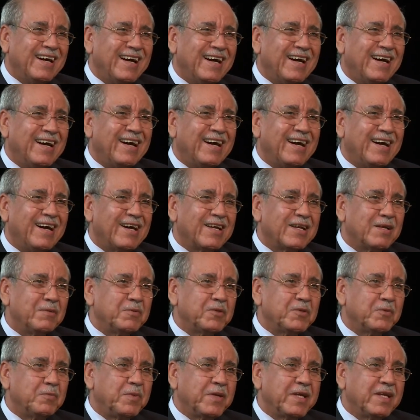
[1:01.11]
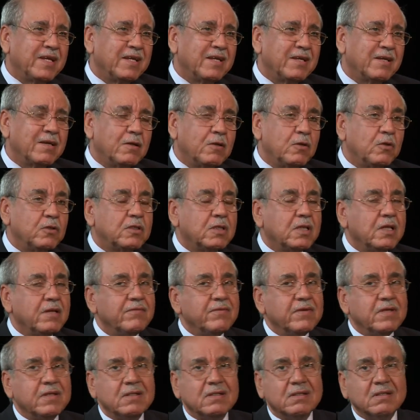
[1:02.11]
Uh, Arab Spring, not
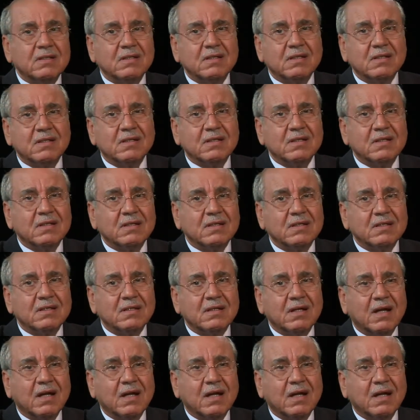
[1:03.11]
even uh,